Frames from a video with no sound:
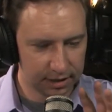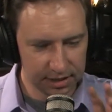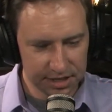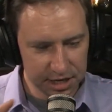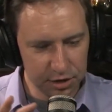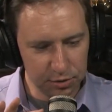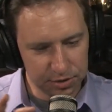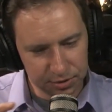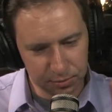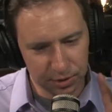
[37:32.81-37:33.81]
continue
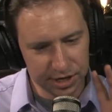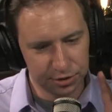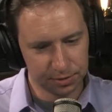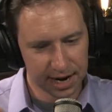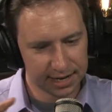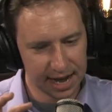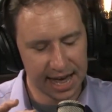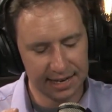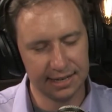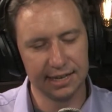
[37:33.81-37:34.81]
to redirect
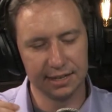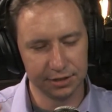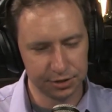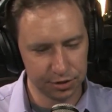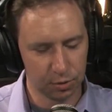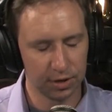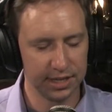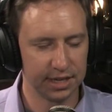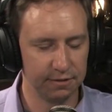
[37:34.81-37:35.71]
ideas, stories,